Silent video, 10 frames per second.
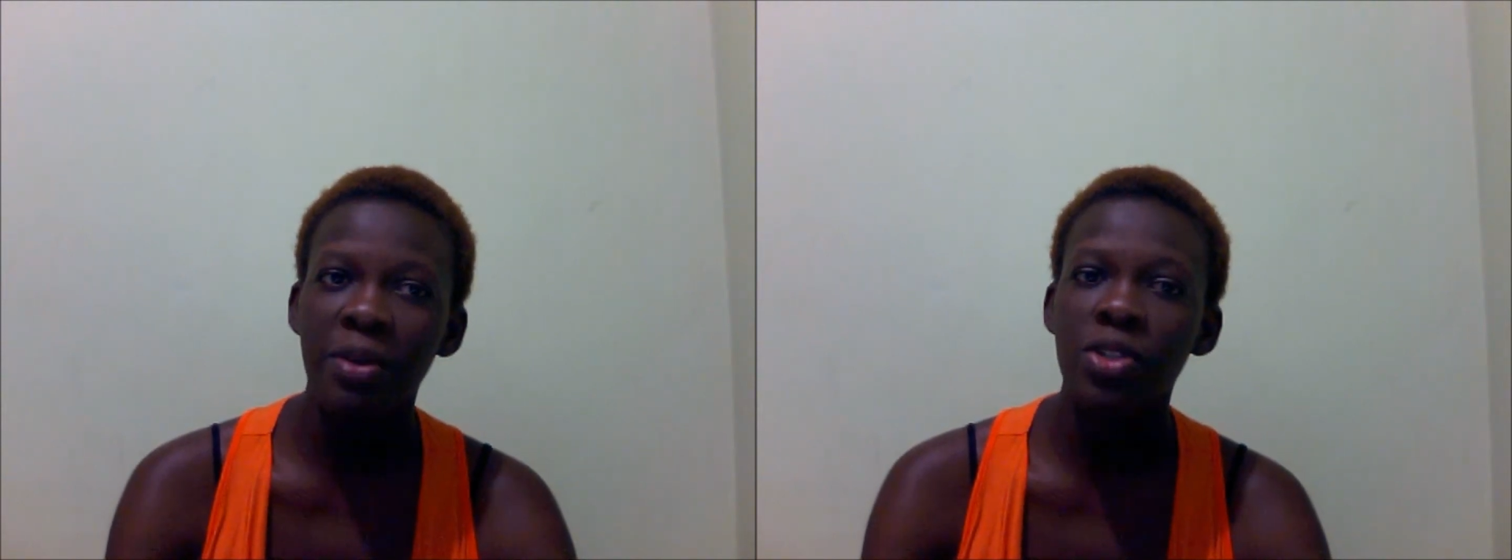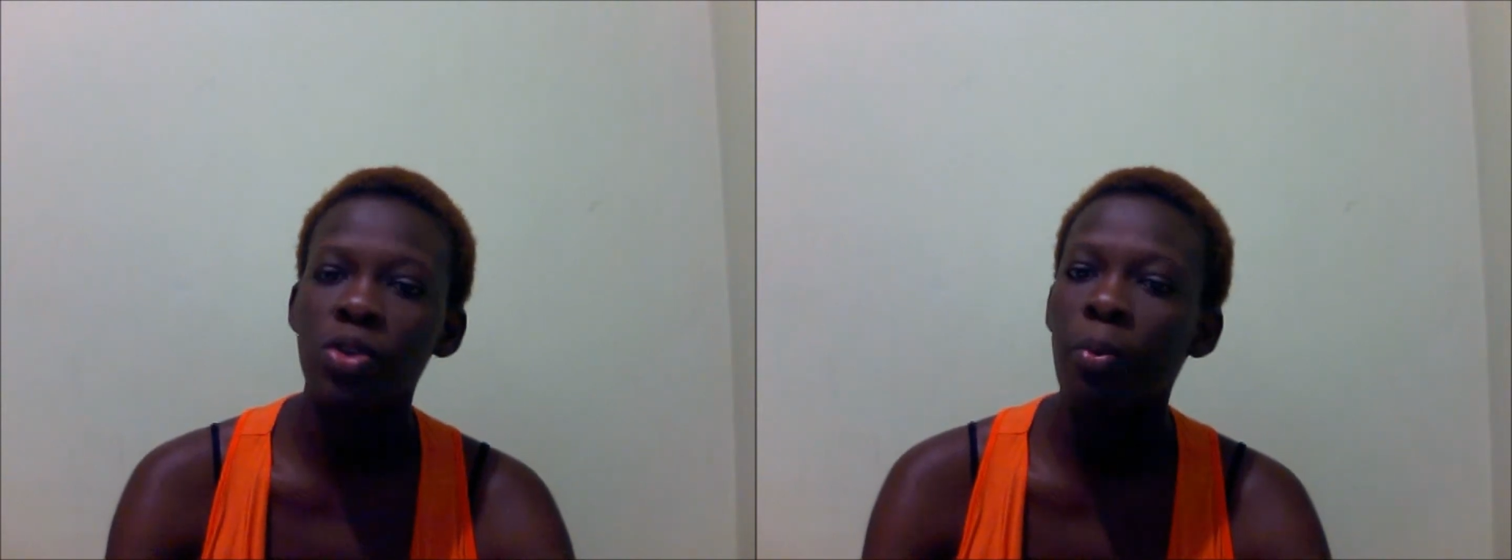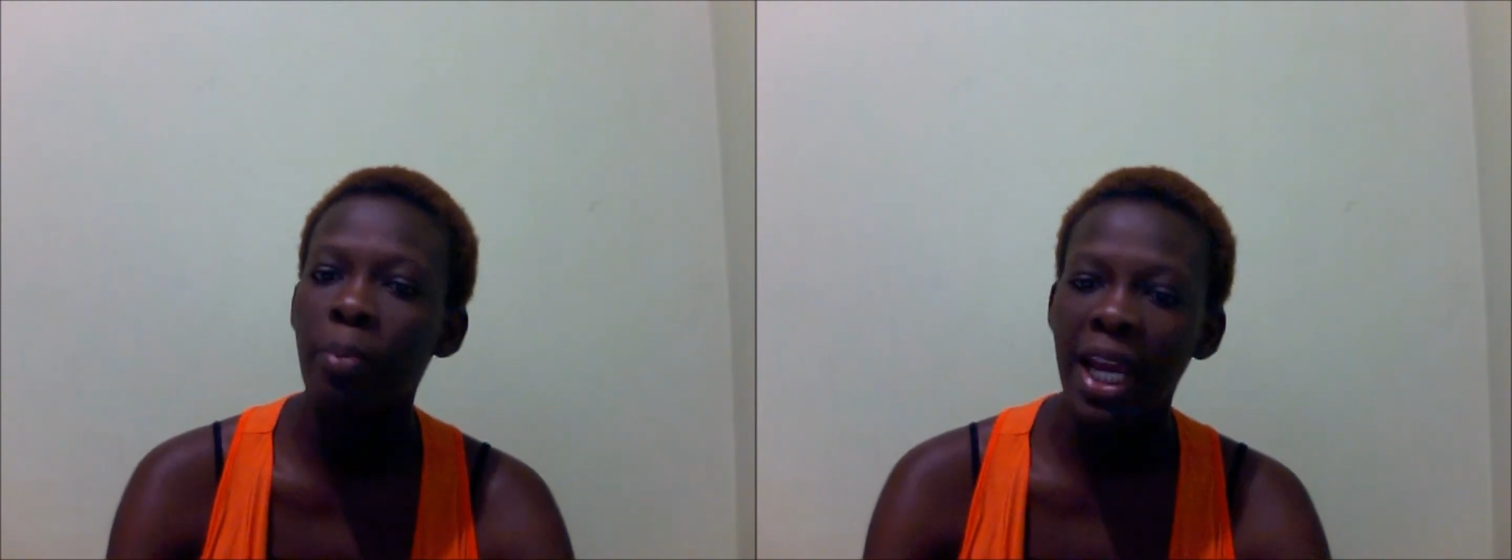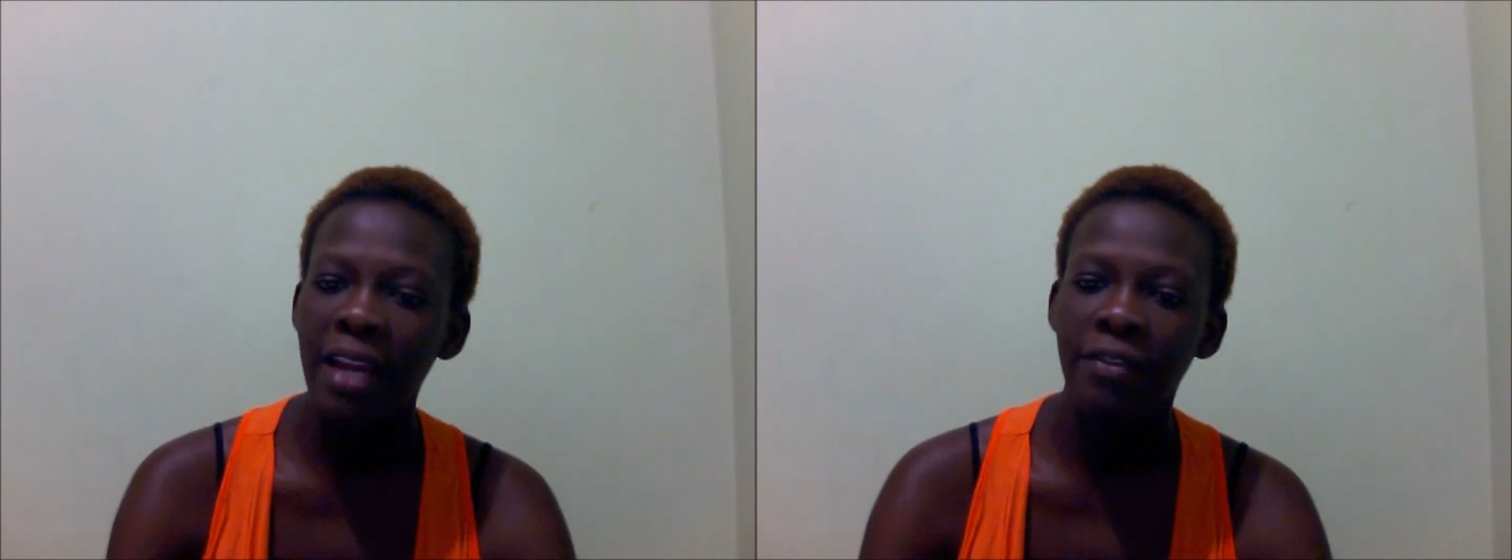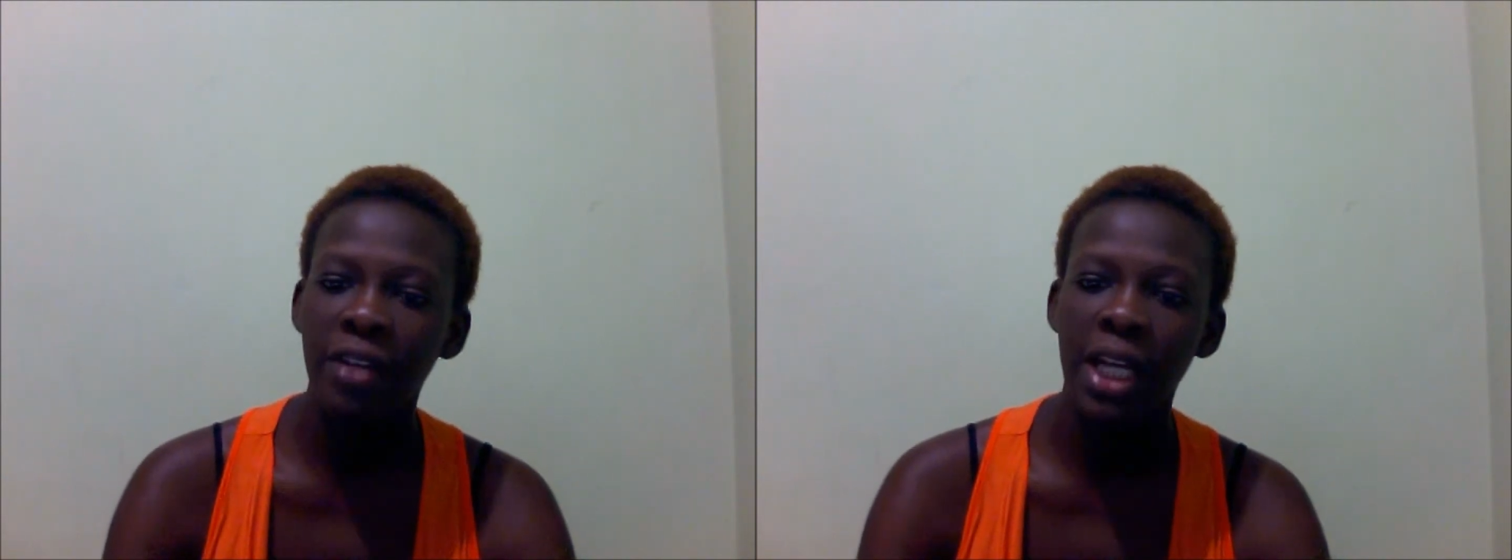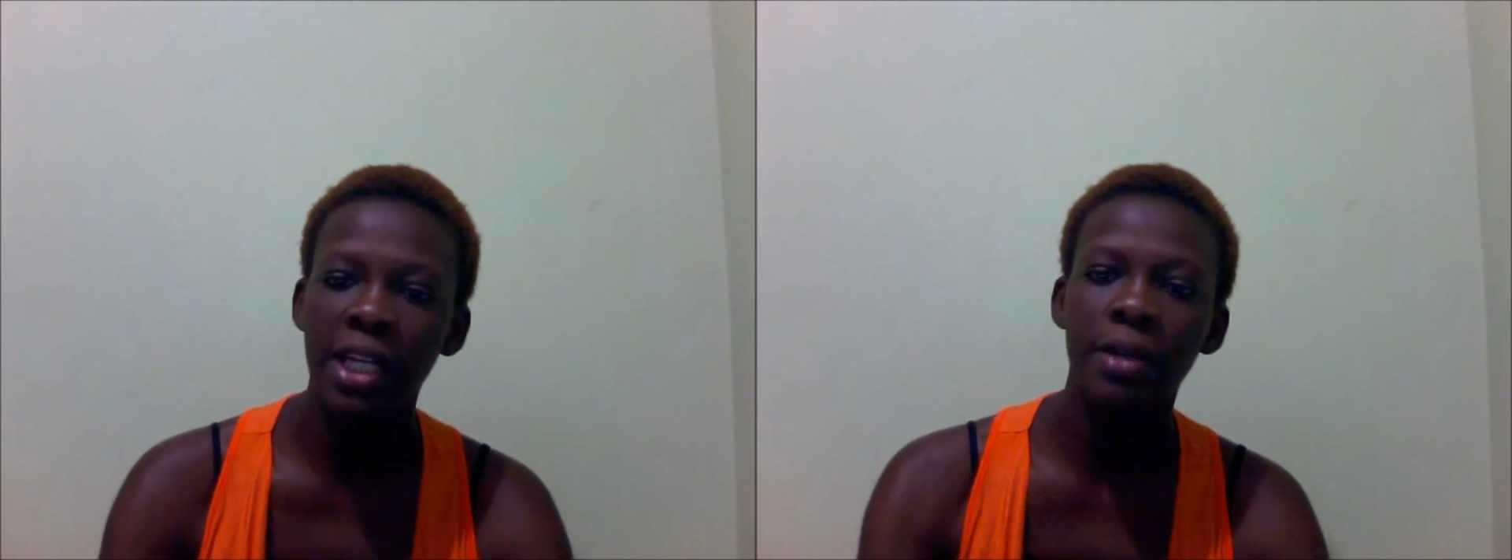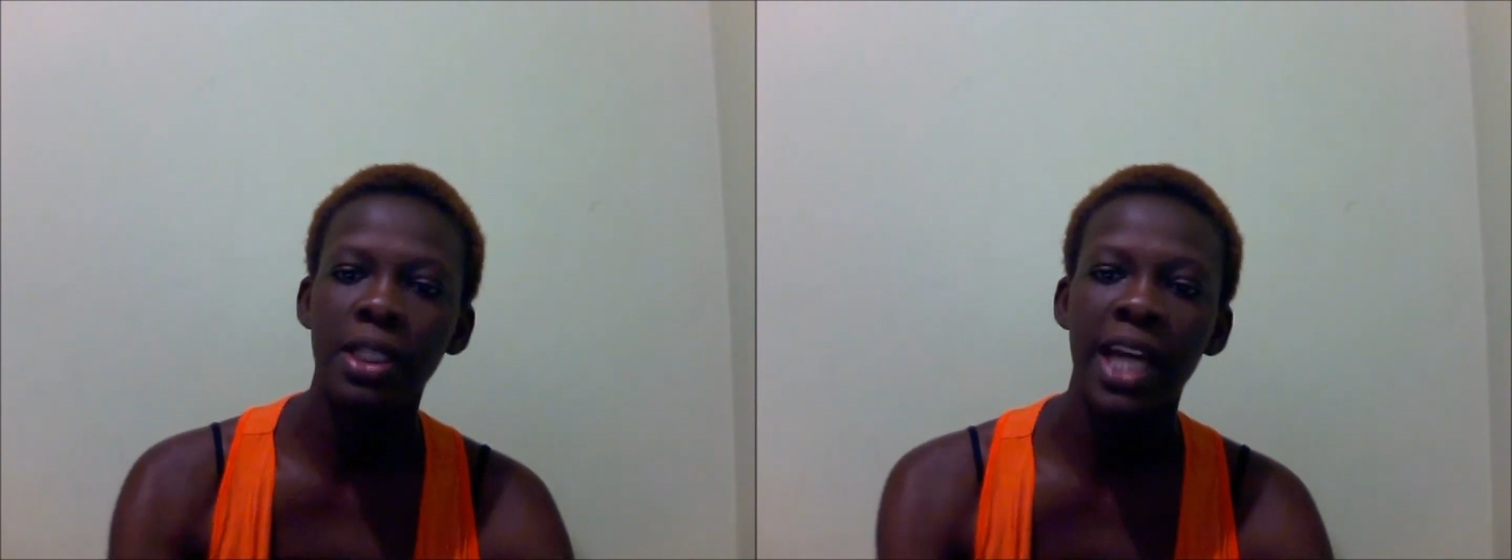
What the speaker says: It was so painful, and there were